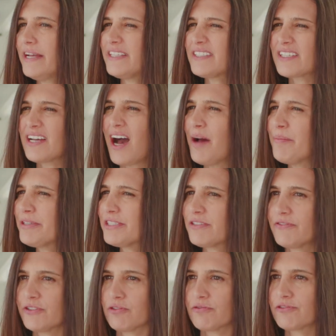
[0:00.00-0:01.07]
It's common to
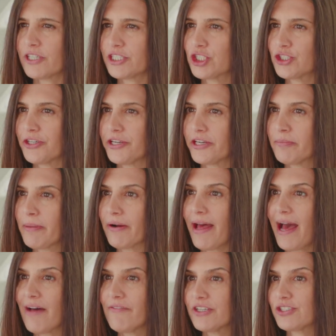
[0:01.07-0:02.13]
feel frustrated about
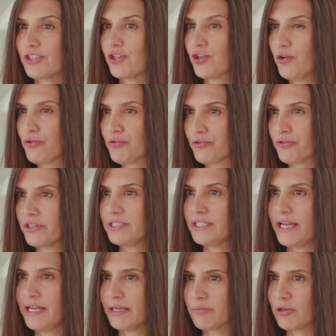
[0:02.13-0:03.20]
having to go through the
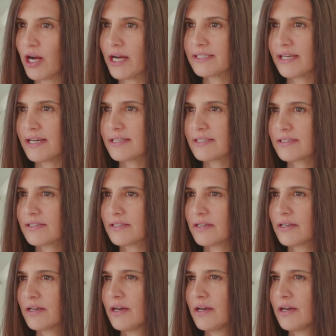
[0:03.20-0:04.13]
dating process.